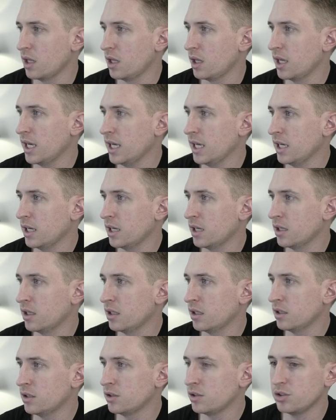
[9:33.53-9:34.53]

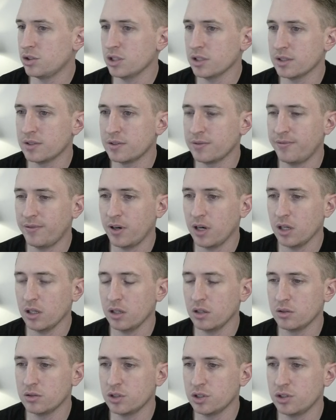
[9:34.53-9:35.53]
And just
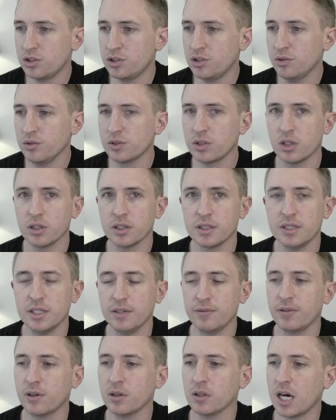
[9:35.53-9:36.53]
choose all the
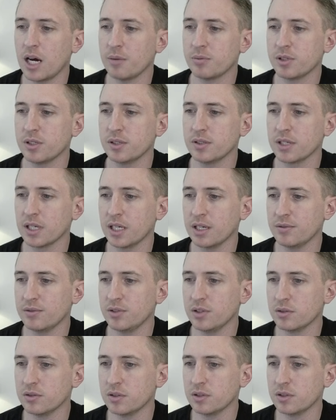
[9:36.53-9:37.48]
default options it gives you.